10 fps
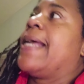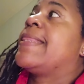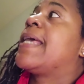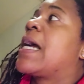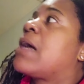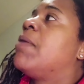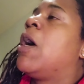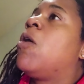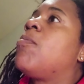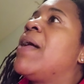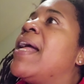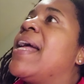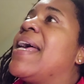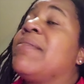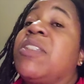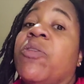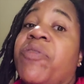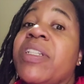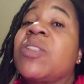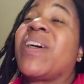And then I come home and I'm still
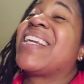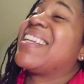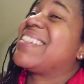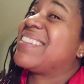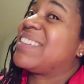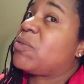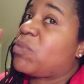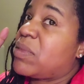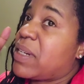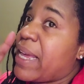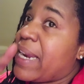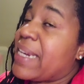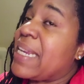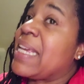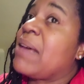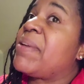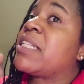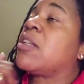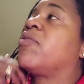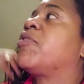frustrated. And it didn't hit
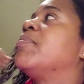me until a